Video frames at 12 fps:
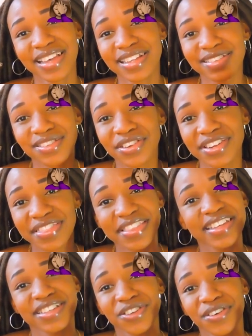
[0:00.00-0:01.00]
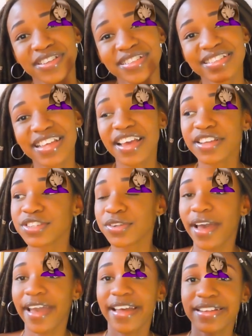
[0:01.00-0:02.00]
it's not thick at all. So
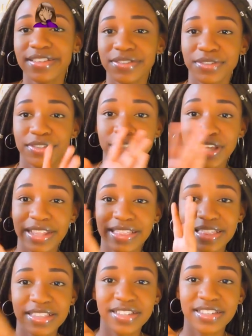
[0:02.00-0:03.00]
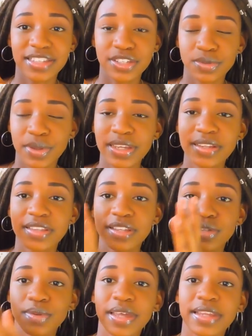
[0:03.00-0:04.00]
I had to get this one.
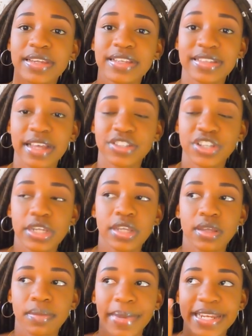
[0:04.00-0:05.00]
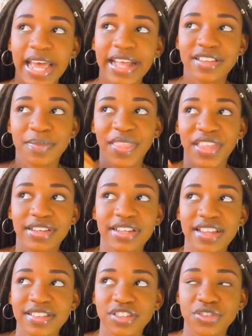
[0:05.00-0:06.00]
This one is actually my dad's, but then
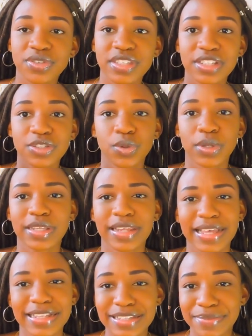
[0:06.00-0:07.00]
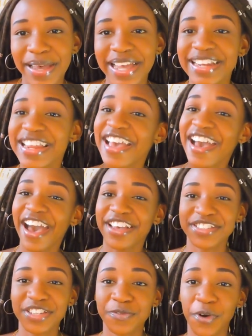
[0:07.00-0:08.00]
doesn't use it, so it's like it's mine. I
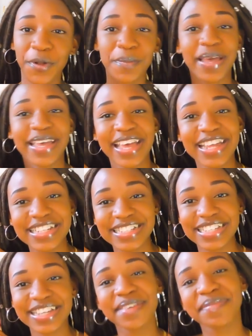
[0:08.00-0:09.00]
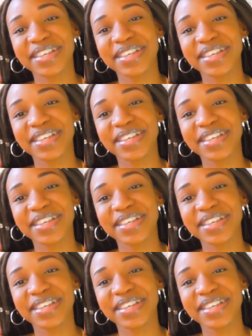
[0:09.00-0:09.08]
use it for all my editing,